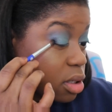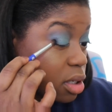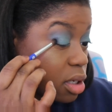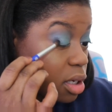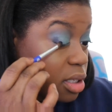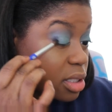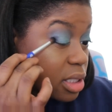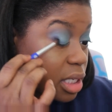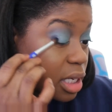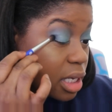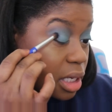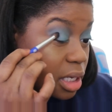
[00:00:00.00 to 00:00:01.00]
Can y'all
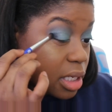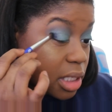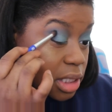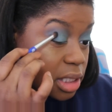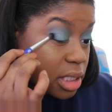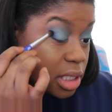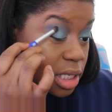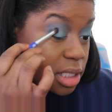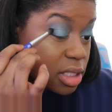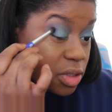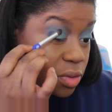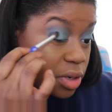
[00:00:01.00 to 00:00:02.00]
see it?
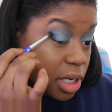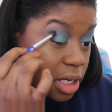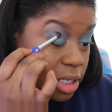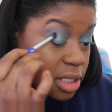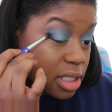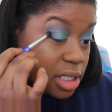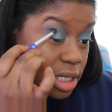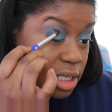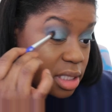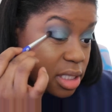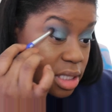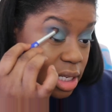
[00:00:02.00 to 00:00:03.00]
It's doing it.
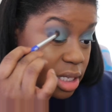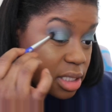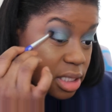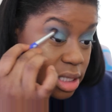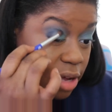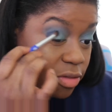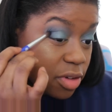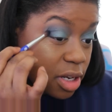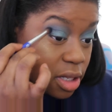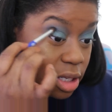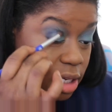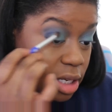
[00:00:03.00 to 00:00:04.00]
It's
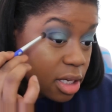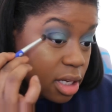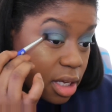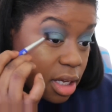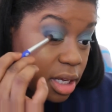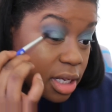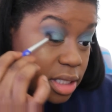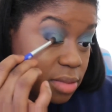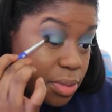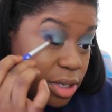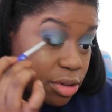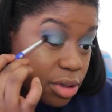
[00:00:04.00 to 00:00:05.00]
definitely, it's
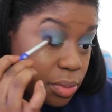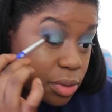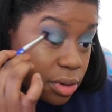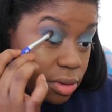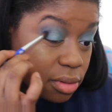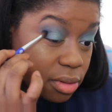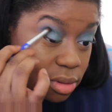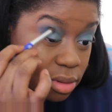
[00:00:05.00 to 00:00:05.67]
buildable.